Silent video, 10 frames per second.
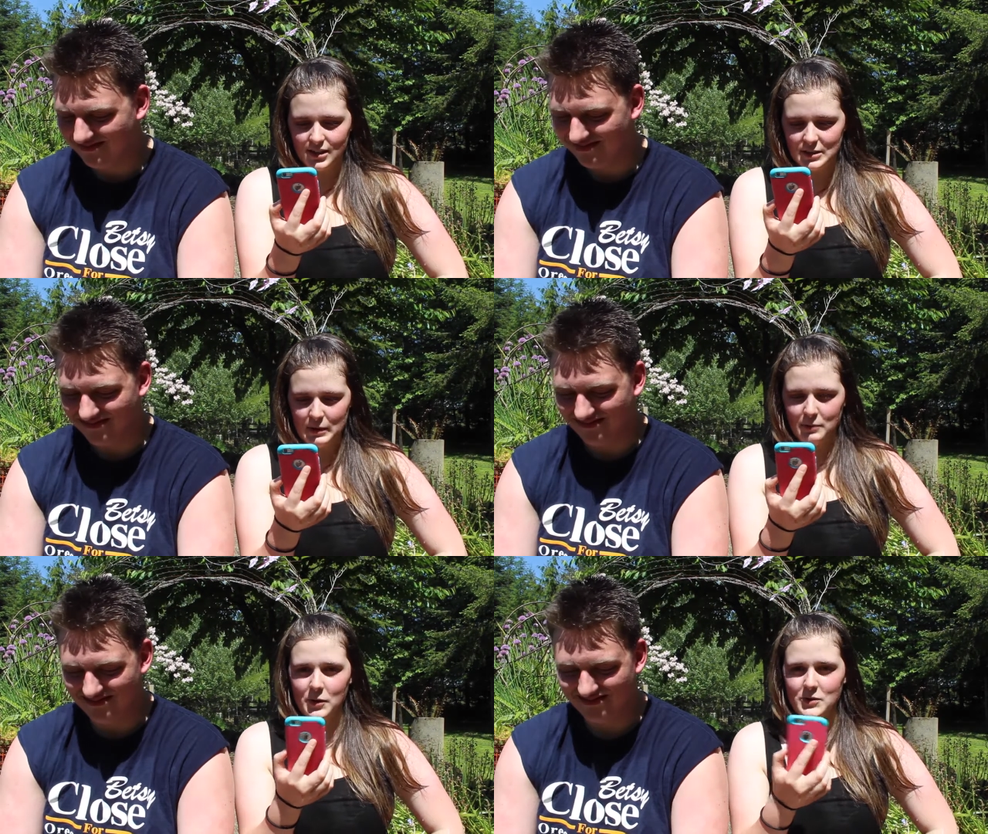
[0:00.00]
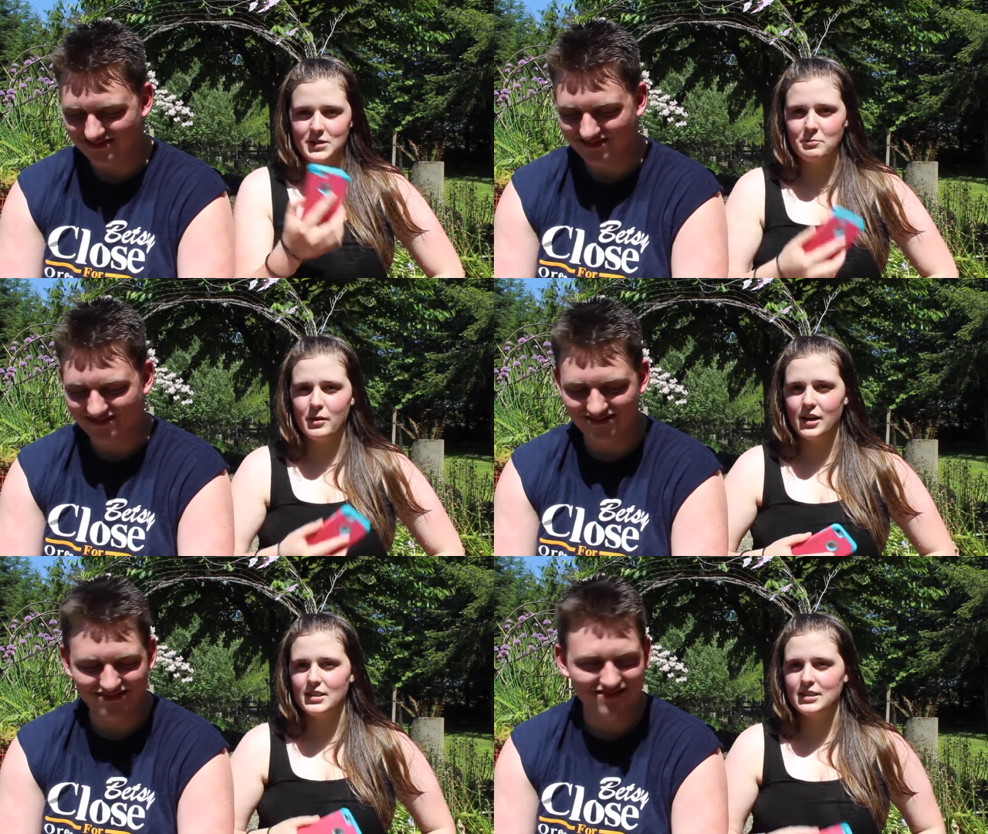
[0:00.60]
Speaker 1: is my most
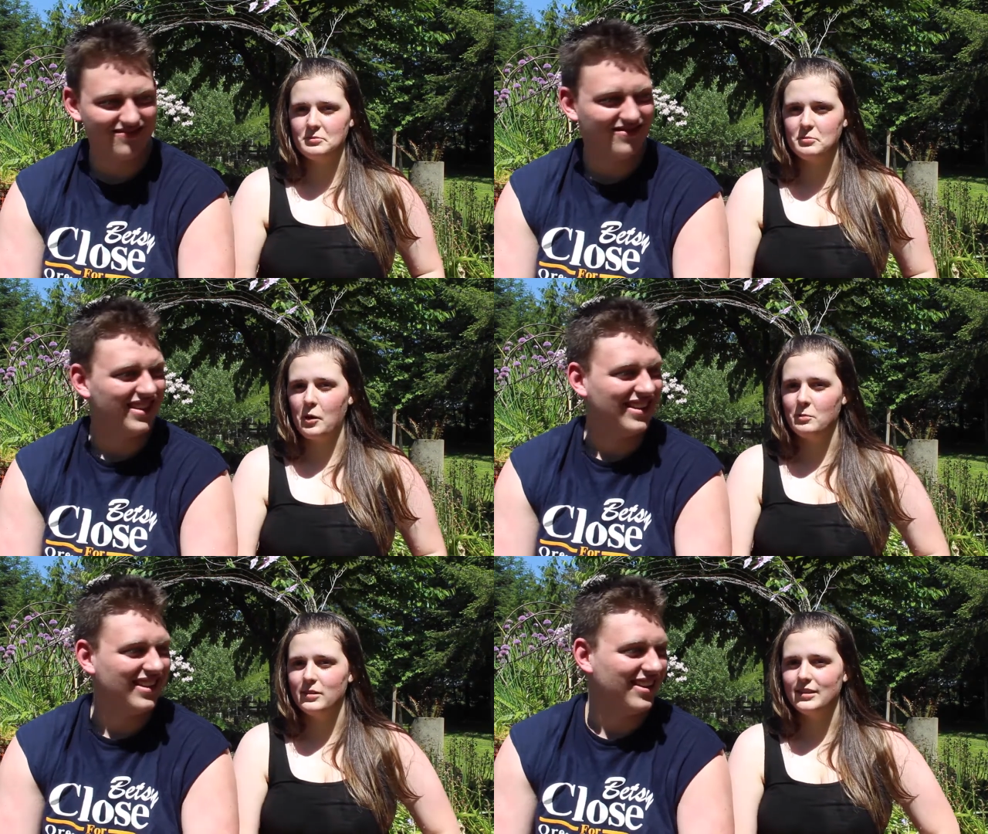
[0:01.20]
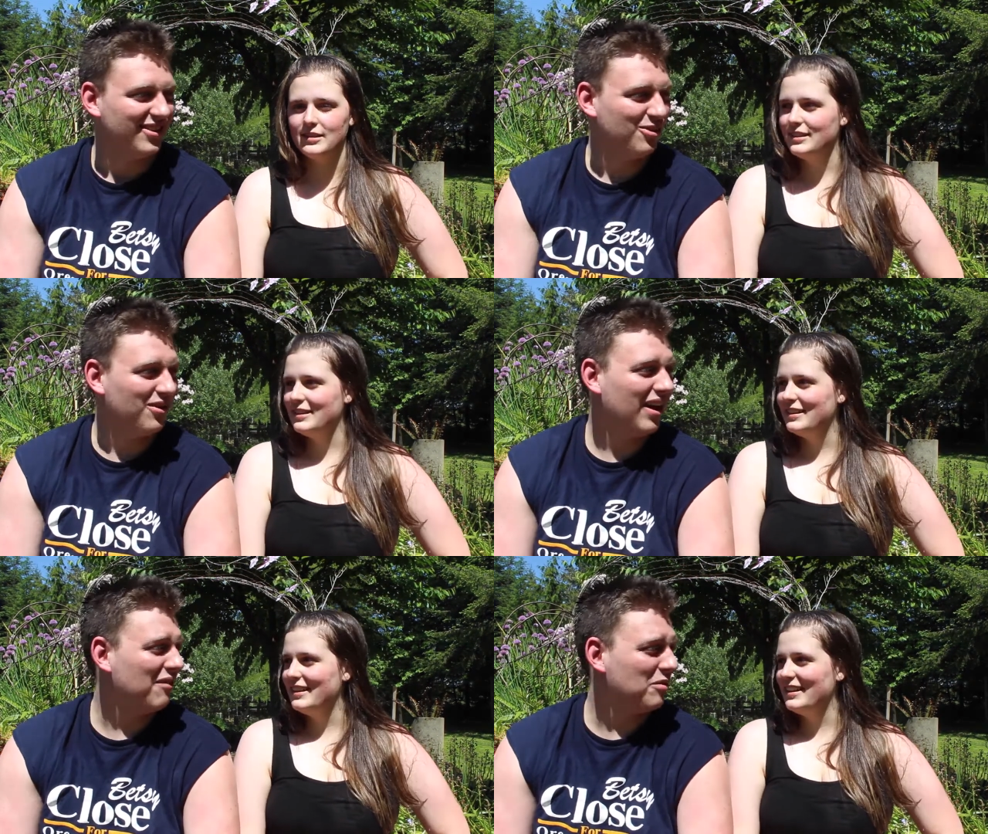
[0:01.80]
embarrassing moment?
Speaker 2: You
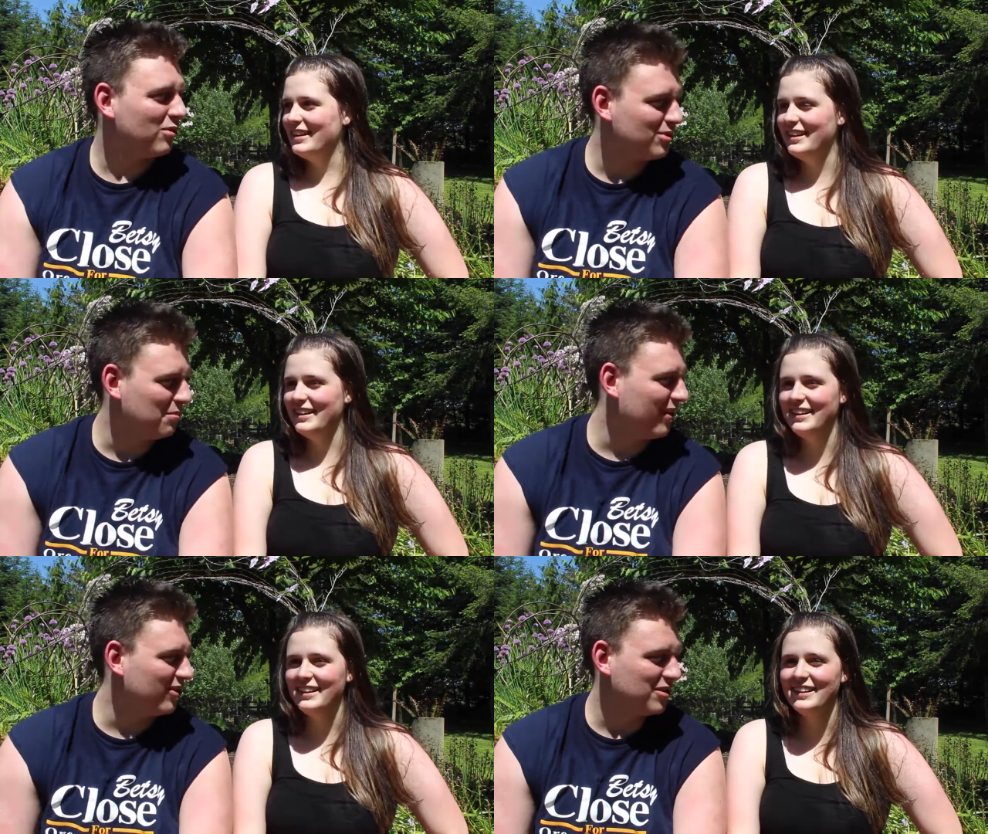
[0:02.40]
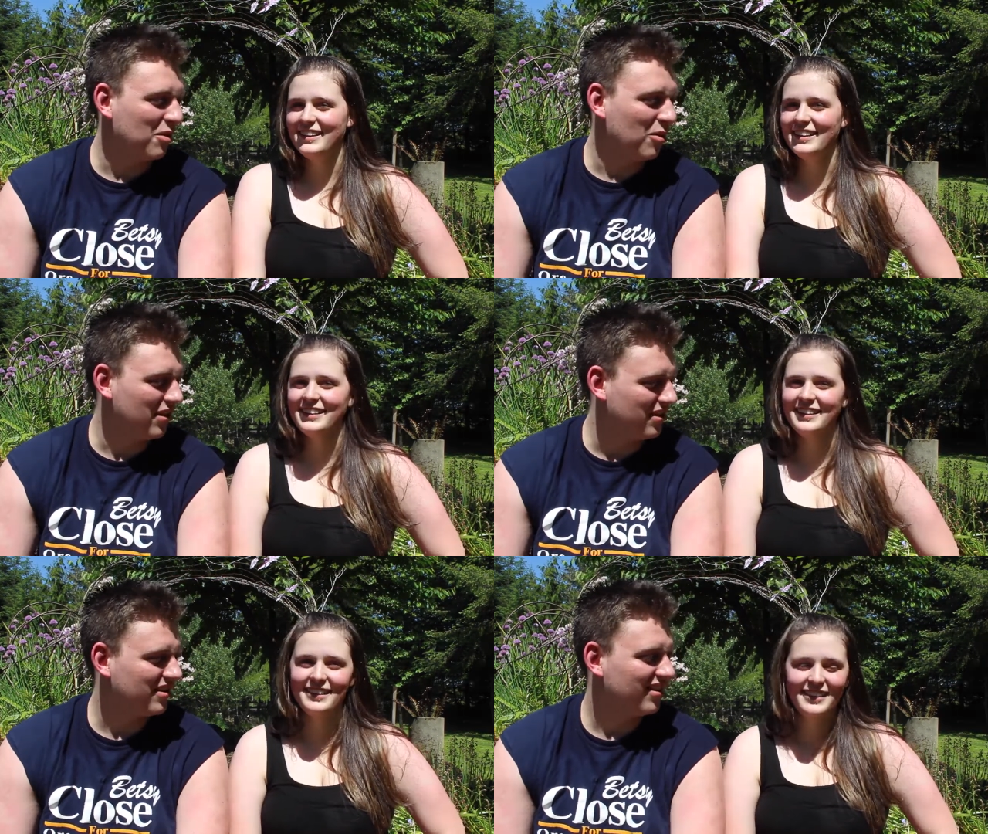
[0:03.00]
don't have a most embarrassing
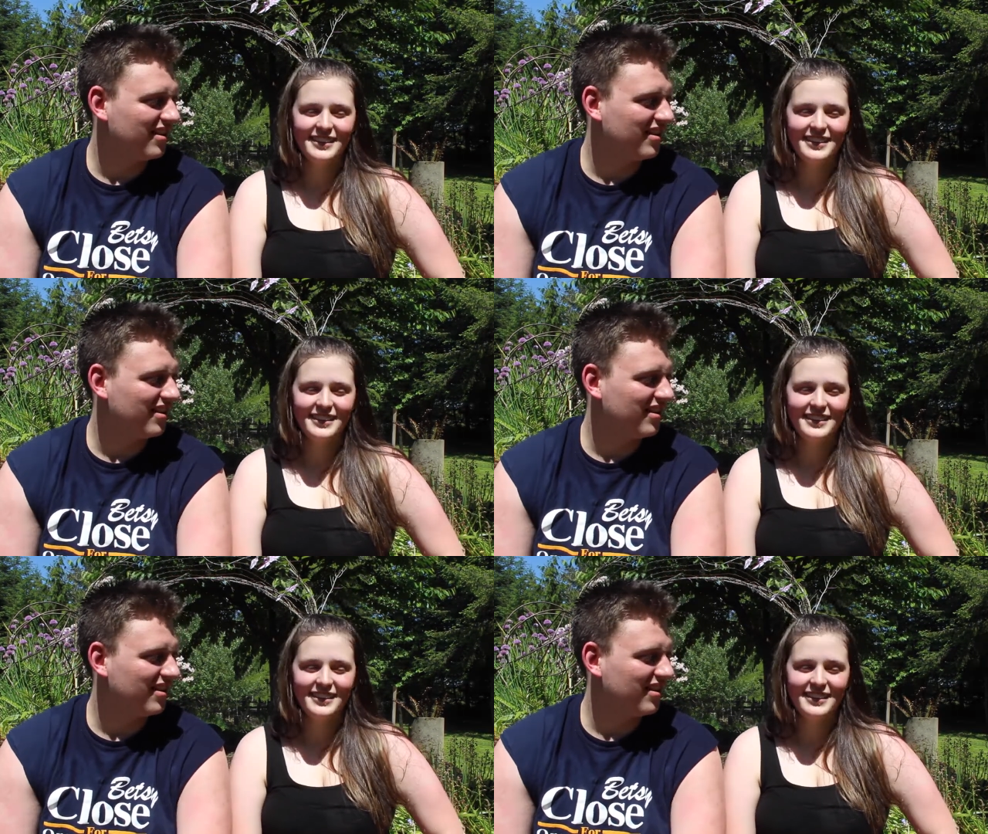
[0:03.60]
moment.